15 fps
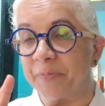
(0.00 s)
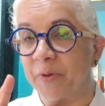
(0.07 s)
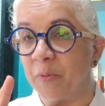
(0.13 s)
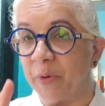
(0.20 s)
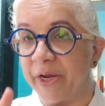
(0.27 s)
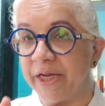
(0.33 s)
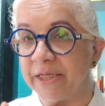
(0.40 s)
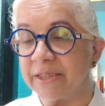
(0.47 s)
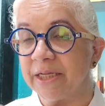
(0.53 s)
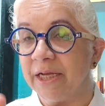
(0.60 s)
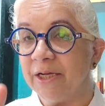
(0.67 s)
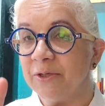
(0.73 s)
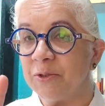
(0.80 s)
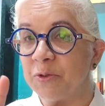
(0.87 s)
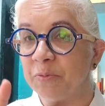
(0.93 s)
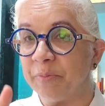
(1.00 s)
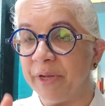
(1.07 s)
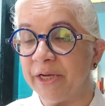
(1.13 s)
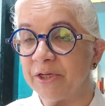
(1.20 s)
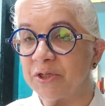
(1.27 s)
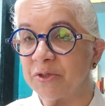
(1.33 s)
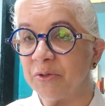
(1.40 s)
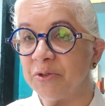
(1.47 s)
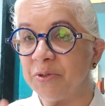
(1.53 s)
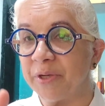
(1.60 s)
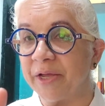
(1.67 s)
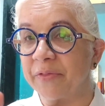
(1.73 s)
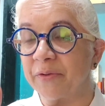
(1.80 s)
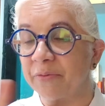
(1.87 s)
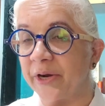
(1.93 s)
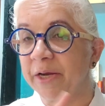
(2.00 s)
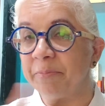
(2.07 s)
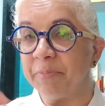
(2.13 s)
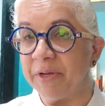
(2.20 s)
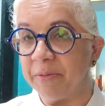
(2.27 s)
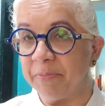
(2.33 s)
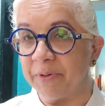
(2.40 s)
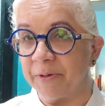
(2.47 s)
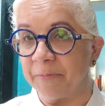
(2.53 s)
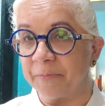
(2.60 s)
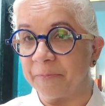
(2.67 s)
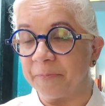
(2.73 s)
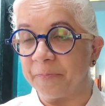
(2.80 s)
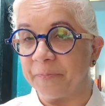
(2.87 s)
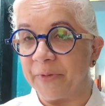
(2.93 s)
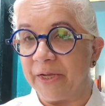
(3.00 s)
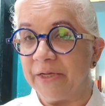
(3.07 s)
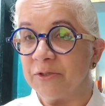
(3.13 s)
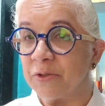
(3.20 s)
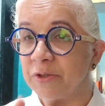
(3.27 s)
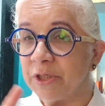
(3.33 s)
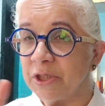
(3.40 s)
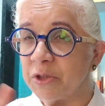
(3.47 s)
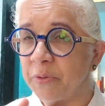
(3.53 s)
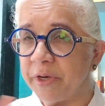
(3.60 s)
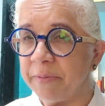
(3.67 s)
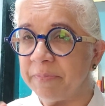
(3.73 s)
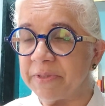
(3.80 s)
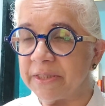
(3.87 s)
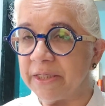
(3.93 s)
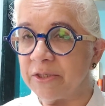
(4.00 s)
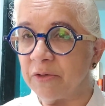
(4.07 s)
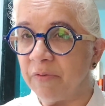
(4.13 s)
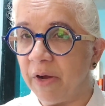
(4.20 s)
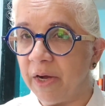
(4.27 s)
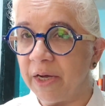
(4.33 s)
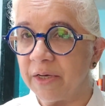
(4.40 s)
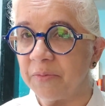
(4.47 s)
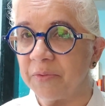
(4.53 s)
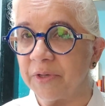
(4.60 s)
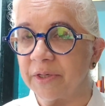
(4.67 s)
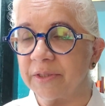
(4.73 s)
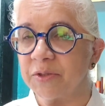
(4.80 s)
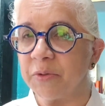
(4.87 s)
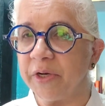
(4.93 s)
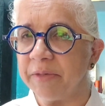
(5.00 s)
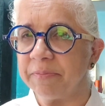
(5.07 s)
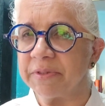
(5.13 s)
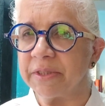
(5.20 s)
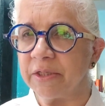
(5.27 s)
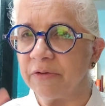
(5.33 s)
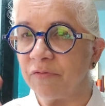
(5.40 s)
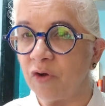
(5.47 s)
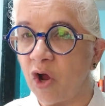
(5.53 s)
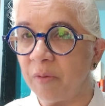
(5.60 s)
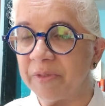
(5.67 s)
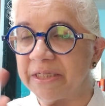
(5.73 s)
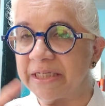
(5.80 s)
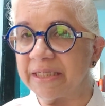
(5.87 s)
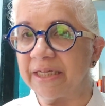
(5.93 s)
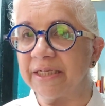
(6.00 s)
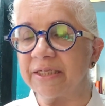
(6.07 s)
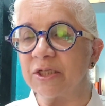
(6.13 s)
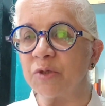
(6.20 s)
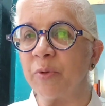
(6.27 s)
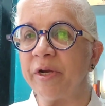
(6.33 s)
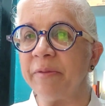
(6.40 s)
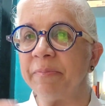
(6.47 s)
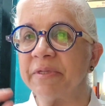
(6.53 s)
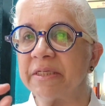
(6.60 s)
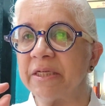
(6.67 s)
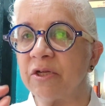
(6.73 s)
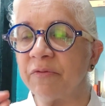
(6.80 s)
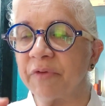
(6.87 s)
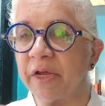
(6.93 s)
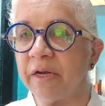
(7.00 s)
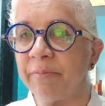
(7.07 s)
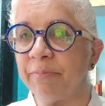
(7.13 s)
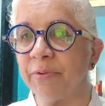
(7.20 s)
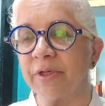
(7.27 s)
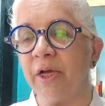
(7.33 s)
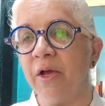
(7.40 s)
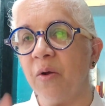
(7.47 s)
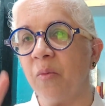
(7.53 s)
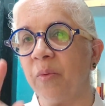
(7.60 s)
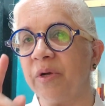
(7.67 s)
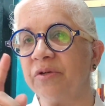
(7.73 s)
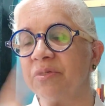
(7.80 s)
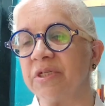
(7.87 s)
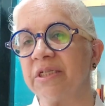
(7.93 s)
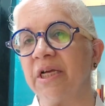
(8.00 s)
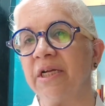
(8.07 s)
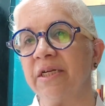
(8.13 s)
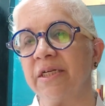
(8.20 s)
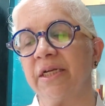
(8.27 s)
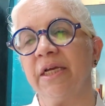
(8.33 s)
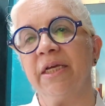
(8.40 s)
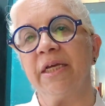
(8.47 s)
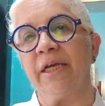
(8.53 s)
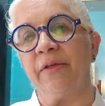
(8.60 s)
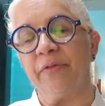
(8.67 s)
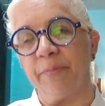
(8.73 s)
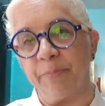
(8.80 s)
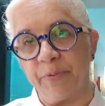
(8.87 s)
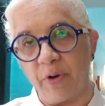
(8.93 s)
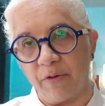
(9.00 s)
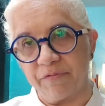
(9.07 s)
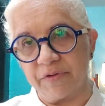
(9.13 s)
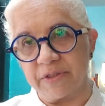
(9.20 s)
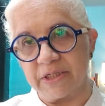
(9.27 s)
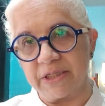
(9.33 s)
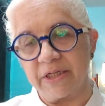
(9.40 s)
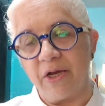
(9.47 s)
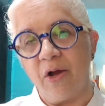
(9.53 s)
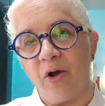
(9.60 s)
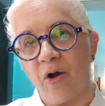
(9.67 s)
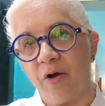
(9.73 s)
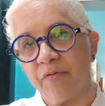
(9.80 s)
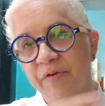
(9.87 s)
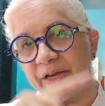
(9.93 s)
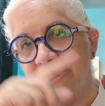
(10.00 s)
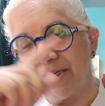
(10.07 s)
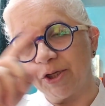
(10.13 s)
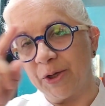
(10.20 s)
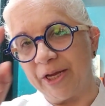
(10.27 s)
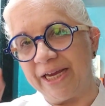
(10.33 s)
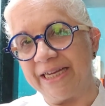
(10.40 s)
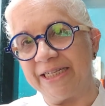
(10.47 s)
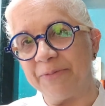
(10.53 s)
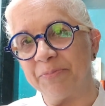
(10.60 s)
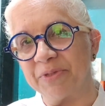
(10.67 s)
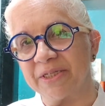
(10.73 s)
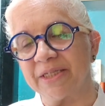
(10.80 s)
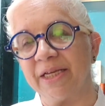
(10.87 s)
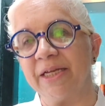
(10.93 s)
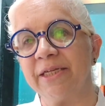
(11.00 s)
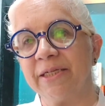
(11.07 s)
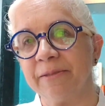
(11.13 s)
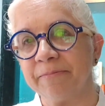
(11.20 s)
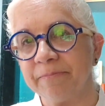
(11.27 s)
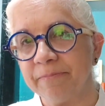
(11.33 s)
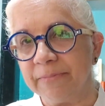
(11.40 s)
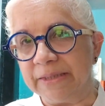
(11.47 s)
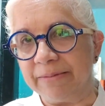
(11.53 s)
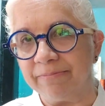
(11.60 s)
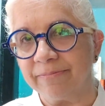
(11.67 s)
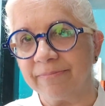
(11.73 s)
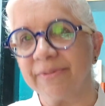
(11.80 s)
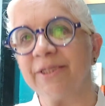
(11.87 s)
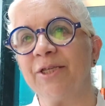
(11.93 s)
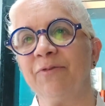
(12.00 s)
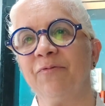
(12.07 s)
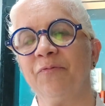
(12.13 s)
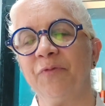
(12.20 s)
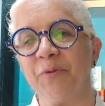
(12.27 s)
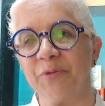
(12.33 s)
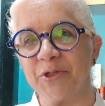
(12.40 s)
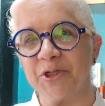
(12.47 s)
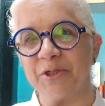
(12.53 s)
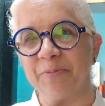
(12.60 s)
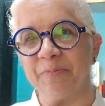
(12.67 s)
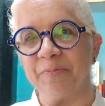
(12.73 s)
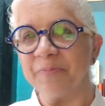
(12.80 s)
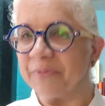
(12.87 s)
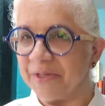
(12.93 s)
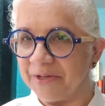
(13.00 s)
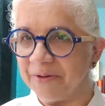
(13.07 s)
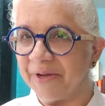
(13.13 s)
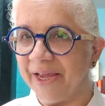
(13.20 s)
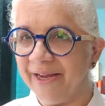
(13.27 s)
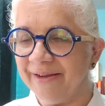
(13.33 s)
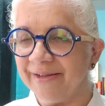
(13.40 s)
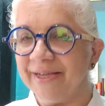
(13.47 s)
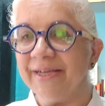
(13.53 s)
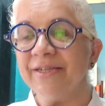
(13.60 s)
ways to make sure you get the right people. So just 20% of hard work, 20% of common sense, 20% of input will result in the profits of getting your 80% viewership. Okay?